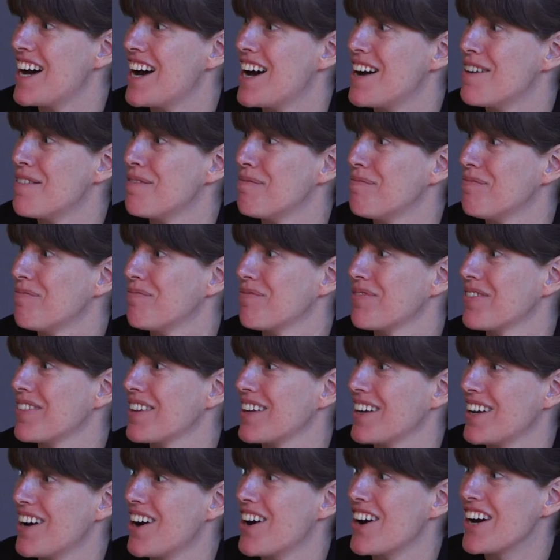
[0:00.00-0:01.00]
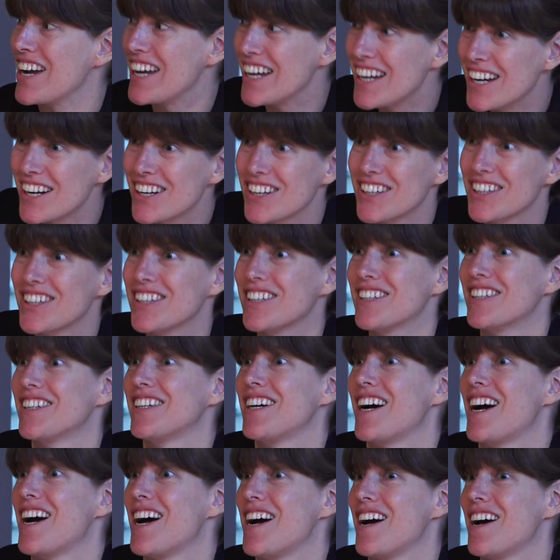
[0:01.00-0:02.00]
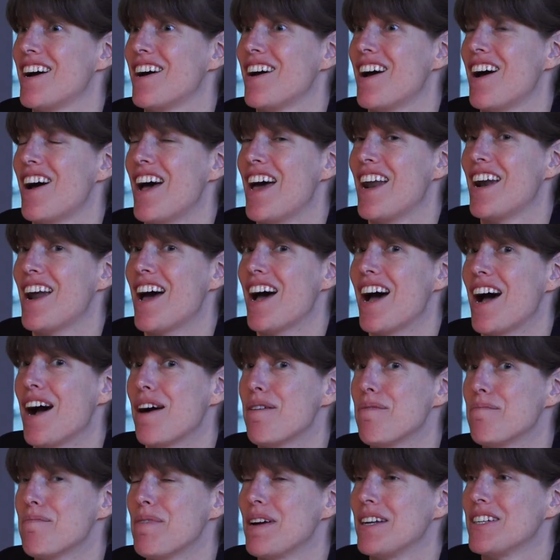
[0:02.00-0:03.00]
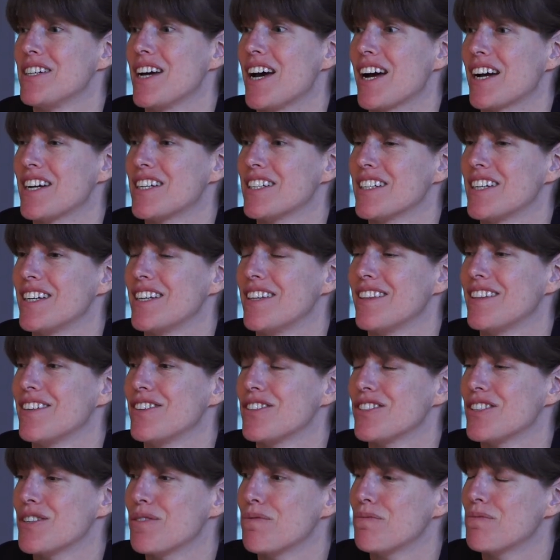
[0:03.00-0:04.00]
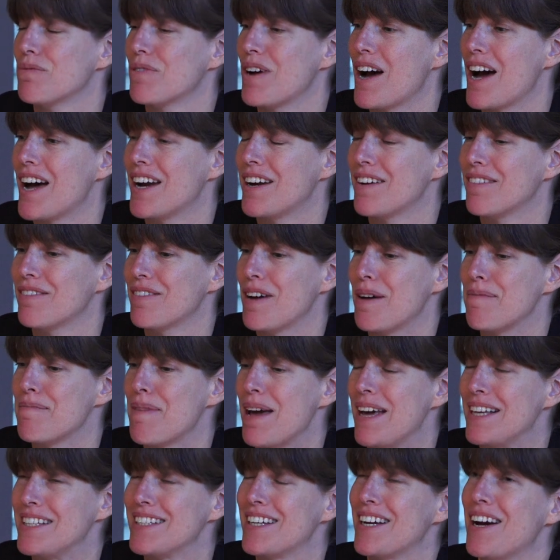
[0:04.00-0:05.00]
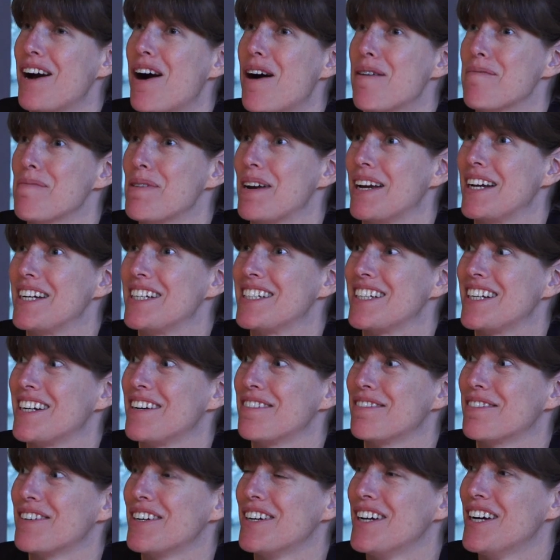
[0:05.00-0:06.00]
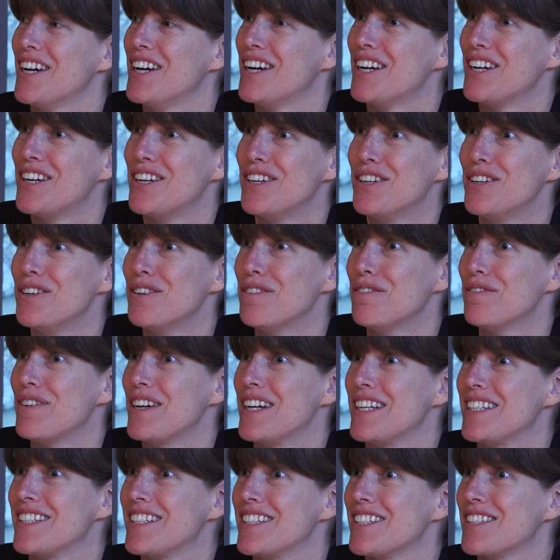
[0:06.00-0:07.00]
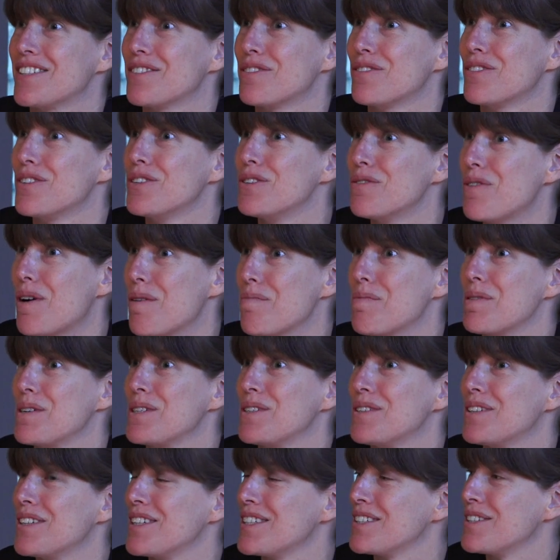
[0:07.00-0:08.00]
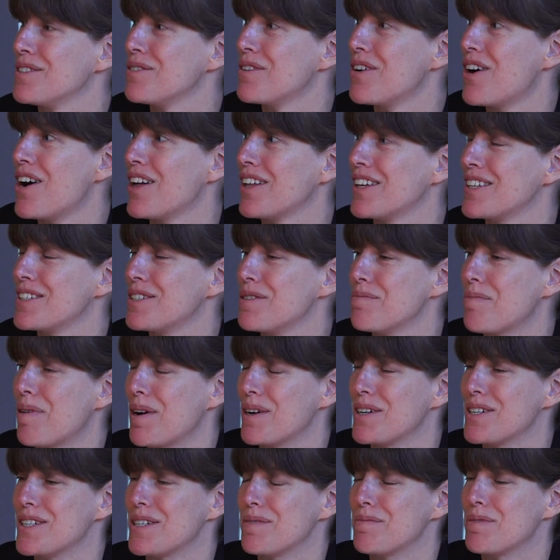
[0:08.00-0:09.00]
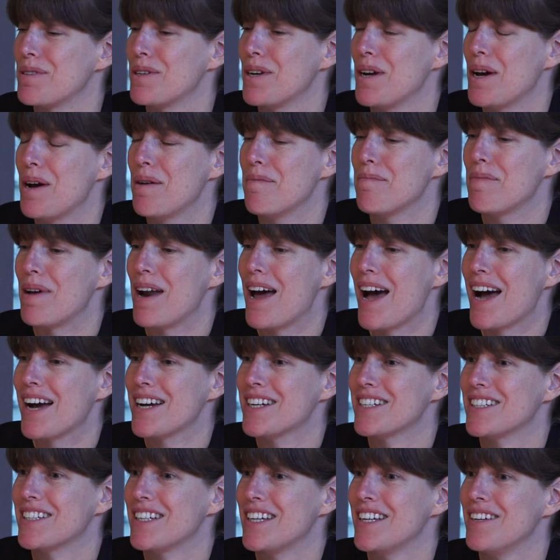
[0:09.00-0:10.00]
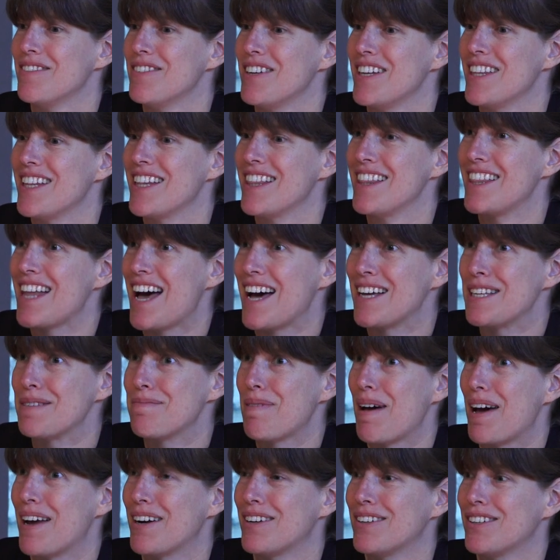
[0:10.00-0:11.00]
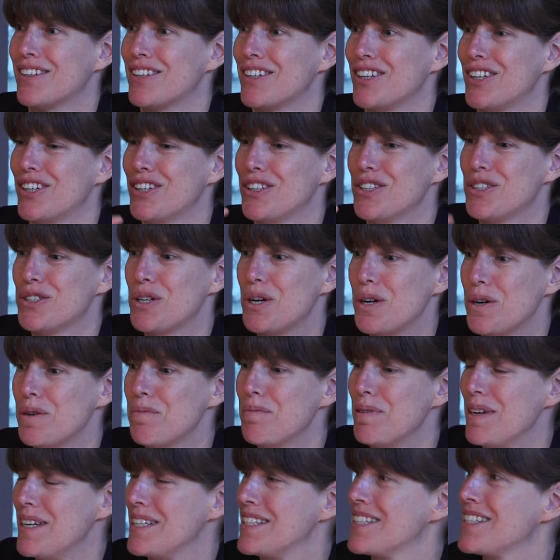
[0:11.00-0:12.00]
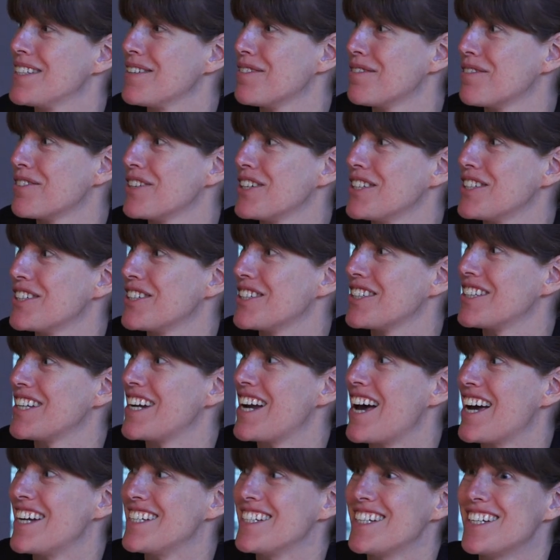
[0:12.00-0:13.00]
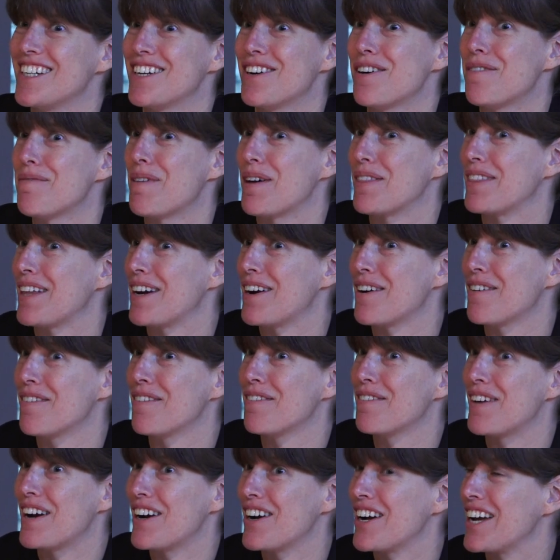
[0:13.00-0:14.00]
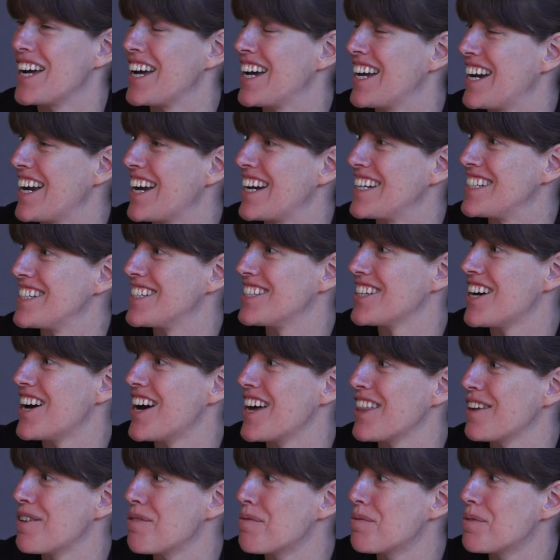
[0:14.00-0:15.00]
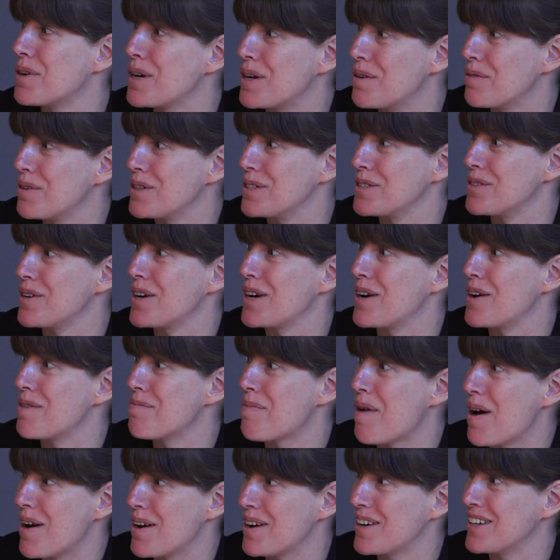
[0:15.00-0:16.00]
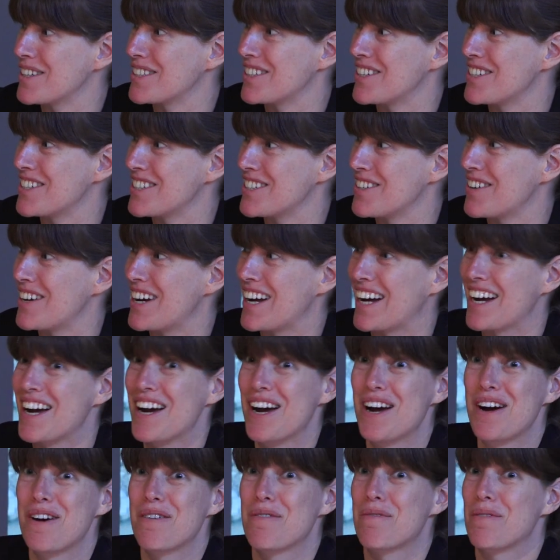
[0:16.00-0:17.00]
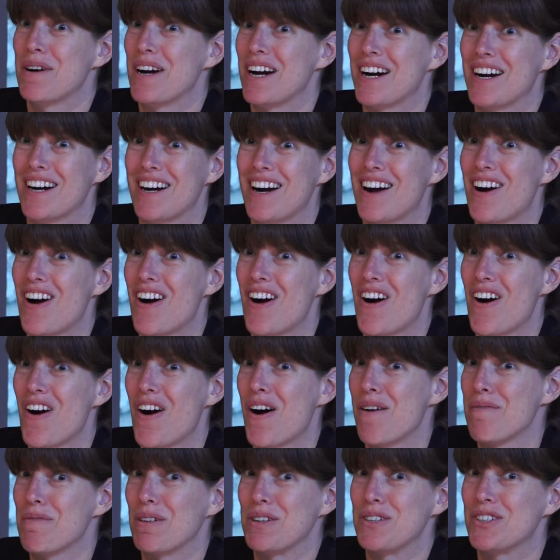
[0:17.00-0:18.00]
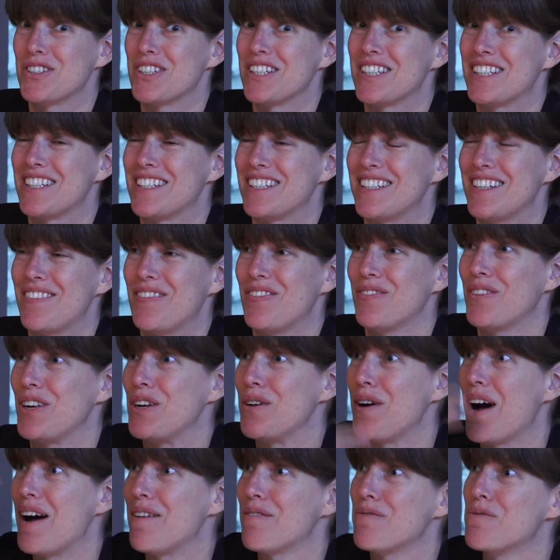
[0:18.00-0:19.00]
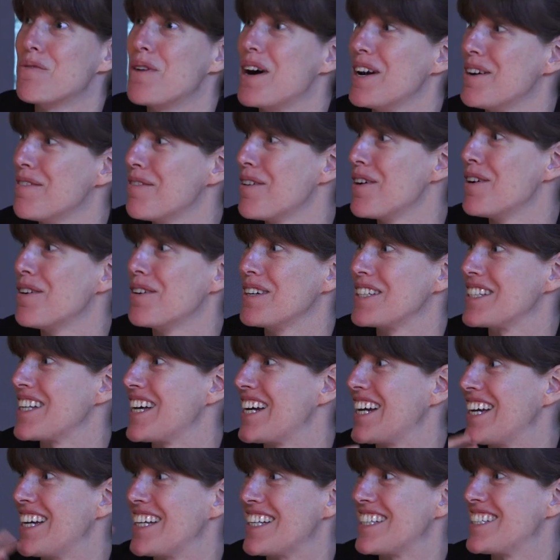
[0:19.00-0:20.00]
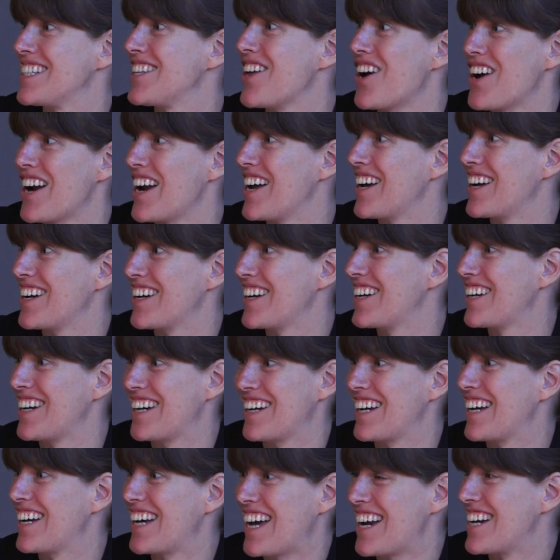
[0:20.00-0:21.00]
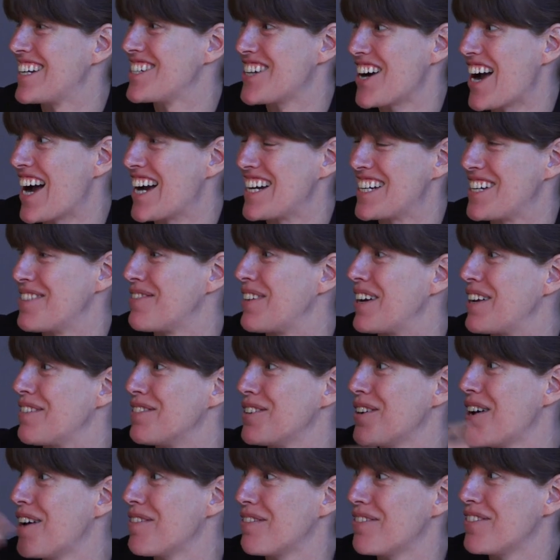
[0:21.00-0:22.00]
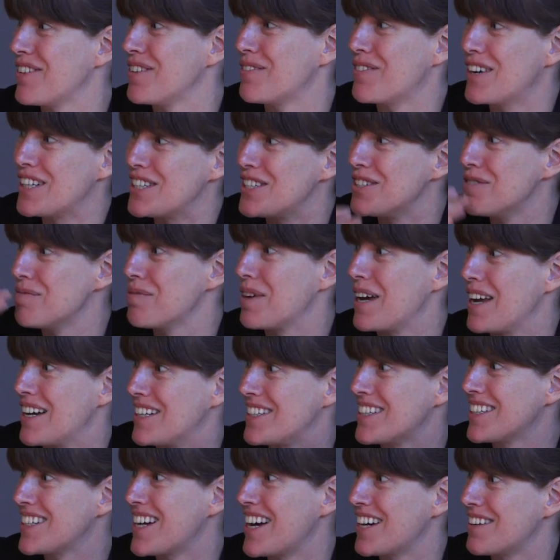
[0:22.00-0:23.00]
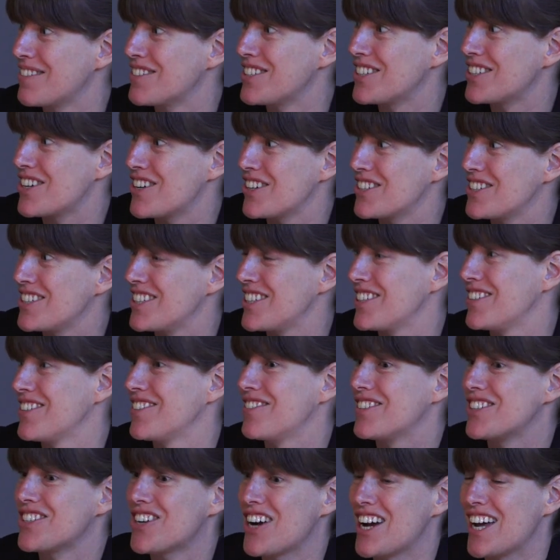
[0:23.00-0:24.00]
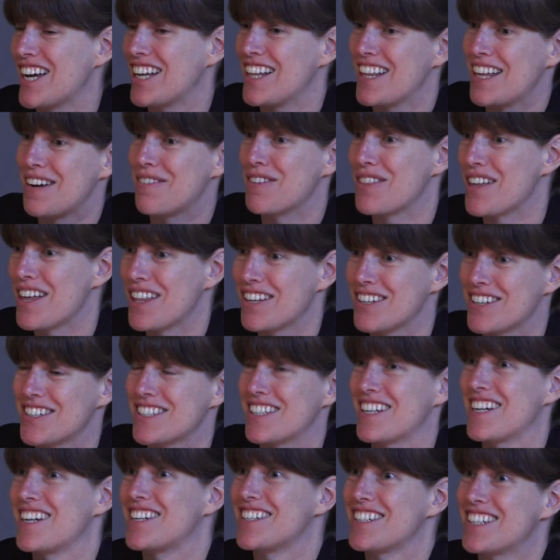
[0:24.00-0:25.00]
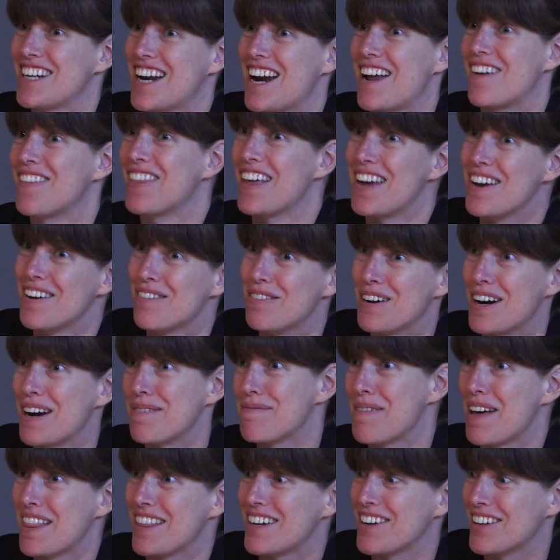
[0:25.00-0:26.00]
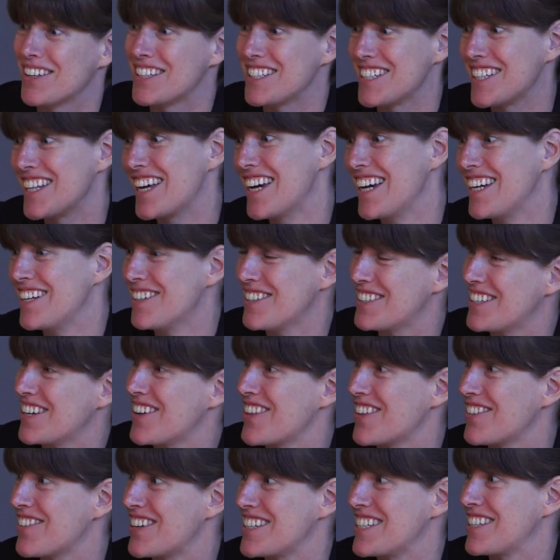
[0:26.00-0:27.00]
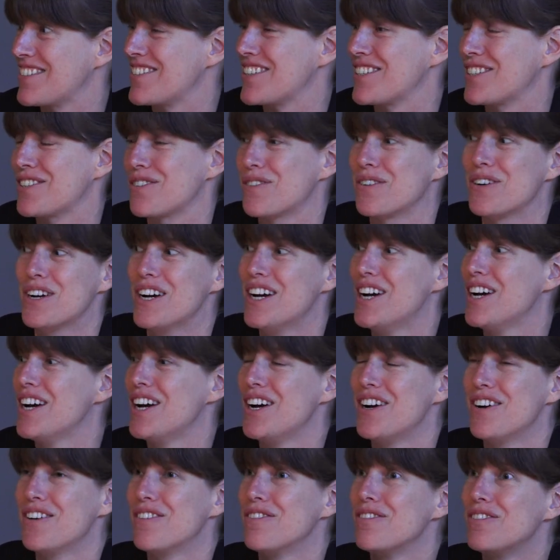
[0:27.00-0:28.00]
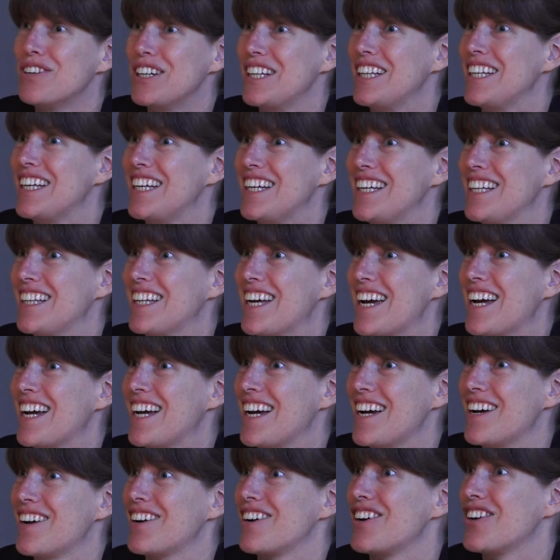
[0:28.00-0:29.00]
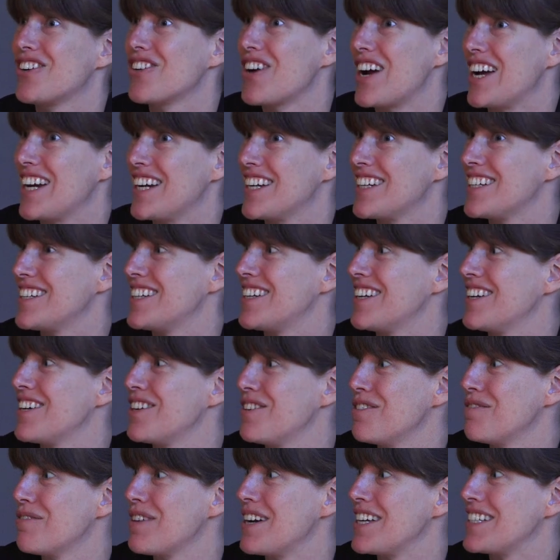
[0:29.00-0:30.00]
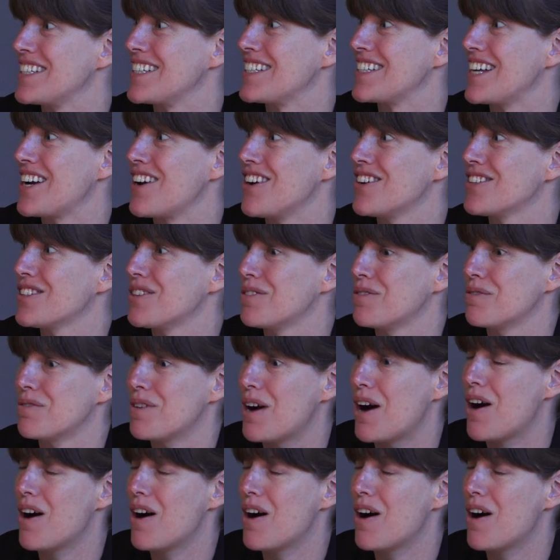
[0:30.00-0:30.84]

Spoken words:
are here and how much actually there's a kind of amazing combination of new faces, so new opportunities, new colleagues, new partnerships. But actually, even in the last panel, 2 pieces of research that I didn't know about that are very connected to either work we're doing or partners are doing, where almost just when you have one rogue study, it's not going to get traction. But if you have, once you can kind of start to triangulate with others and understand how they, what methodology they use and all the rest of it. So really like great new faces and also